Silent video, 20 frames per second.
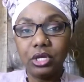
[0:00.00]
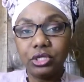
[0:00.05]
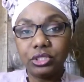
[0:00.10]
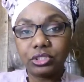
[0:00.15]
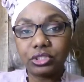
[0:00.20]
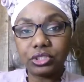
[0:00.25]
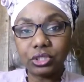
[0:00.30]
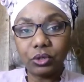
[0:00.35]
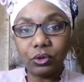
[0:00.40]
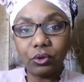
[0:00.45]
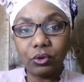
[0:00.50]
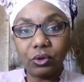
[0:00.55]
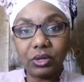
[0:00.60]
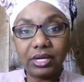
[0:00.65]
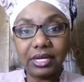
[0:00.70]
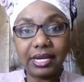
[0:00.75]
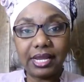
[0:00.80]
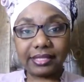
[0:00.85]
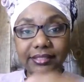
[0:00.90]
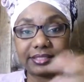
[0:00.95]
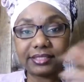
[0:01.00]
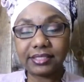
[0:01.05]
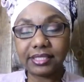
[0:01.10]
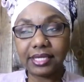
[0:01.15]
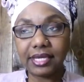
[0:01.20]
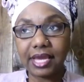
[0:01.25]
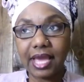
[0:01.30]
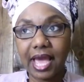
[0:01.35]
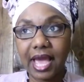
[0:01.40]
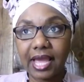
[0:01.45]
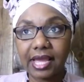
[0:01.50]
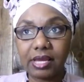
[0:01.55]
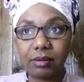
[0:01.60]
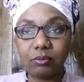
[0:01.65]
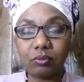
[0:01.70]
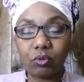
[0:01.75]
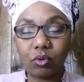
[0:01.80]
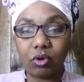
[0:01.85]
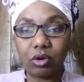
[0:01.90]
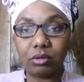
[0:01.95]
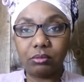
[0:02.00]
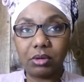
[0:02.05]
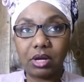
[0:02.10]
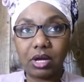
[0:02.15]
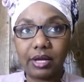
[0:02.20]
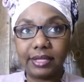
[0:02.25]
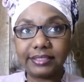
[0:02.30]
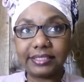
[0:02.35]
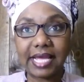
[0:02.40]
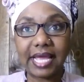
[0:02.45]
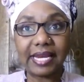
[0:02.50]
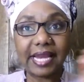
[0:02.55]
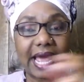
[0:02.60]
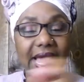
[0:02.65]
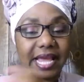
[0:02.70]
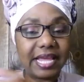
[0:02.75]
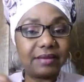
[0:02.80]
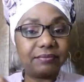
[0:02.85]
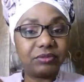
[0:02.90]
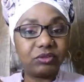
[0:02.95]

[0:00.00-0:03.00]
So let's say I am Walmart and I am the